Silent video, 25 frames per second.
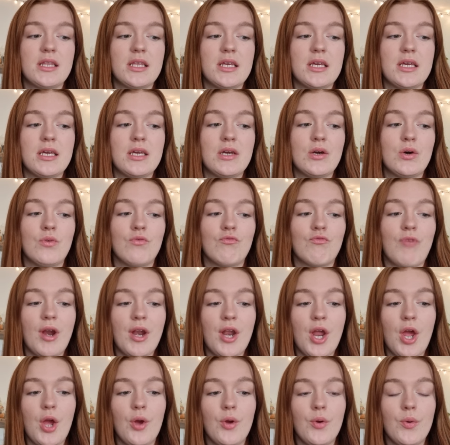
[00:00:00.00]
the
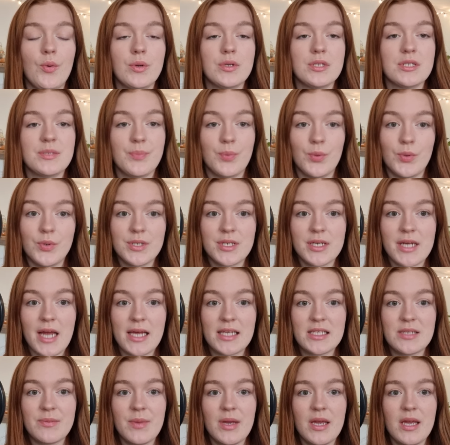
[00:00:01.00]
Renault Sport
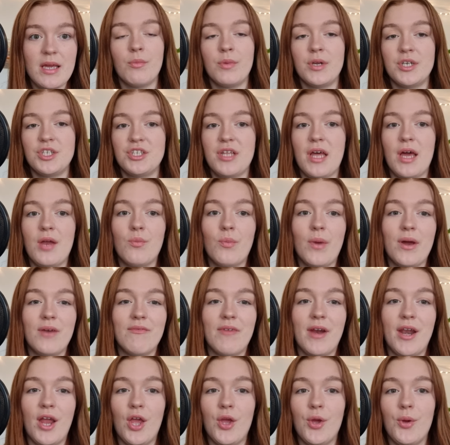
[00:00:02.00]
Academy, which then when
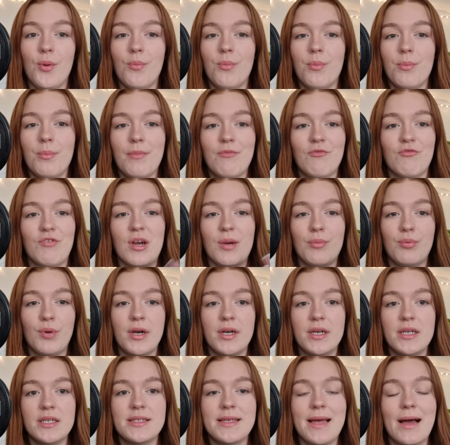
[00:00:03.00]
Renault
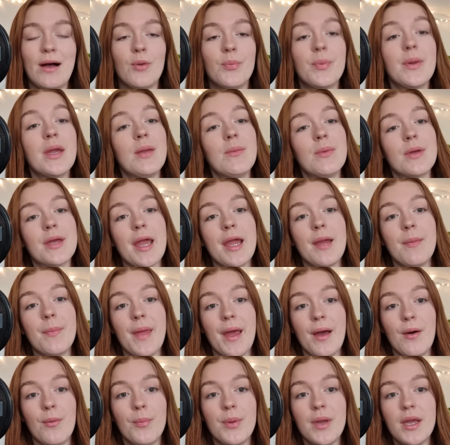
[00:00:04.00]
rebranded to Alpine became the
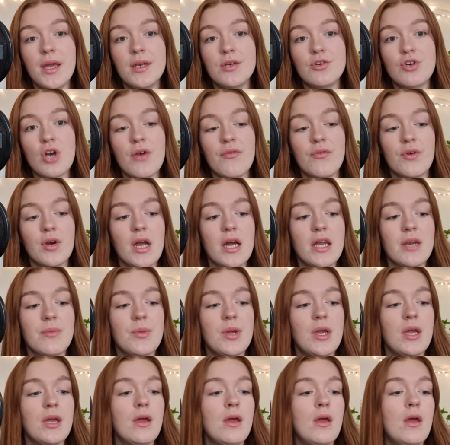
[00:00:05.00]
Alpine Driver
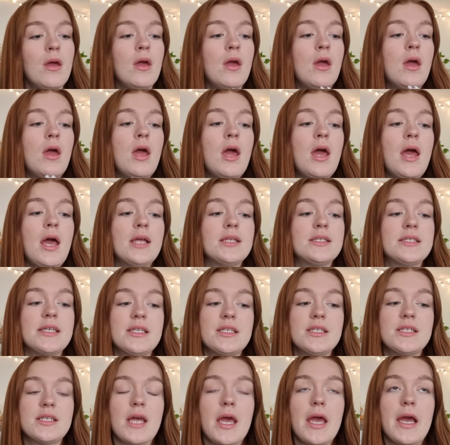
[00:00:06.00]
Academy.
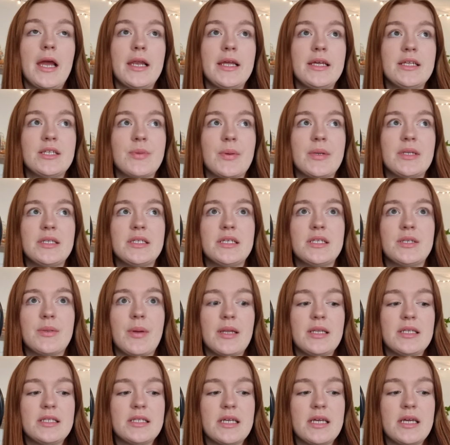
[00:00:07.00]
Since early
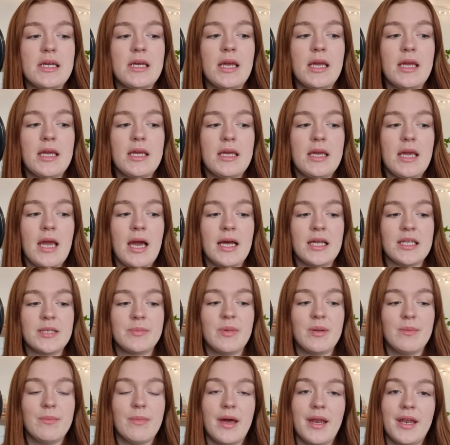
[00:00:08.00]
2020, he has
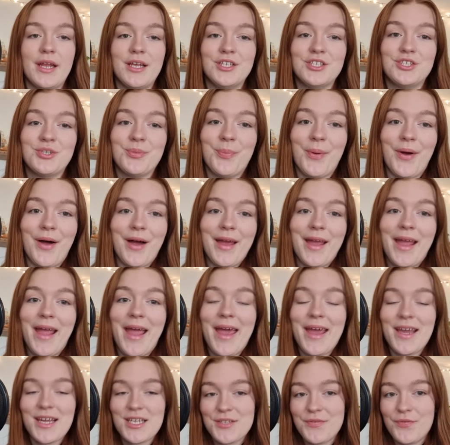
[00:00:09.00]
been managed by
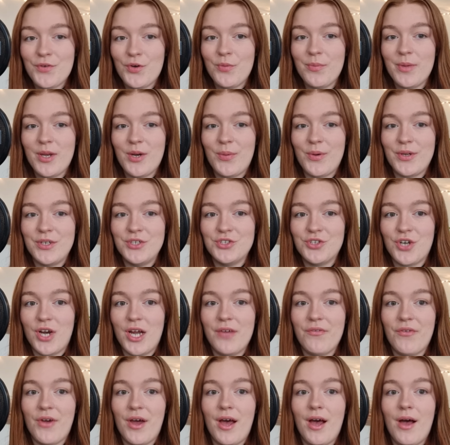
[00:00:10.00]
ex-Formula One
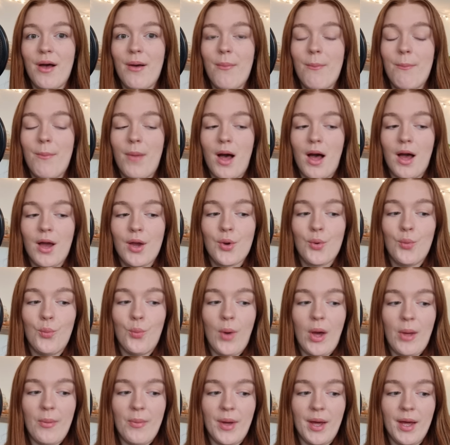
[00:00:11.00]
driver Mark
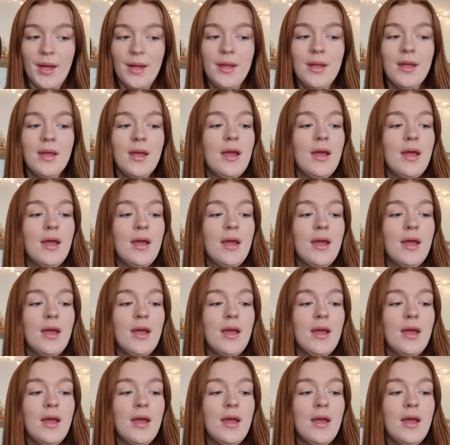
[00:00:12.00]
Webber.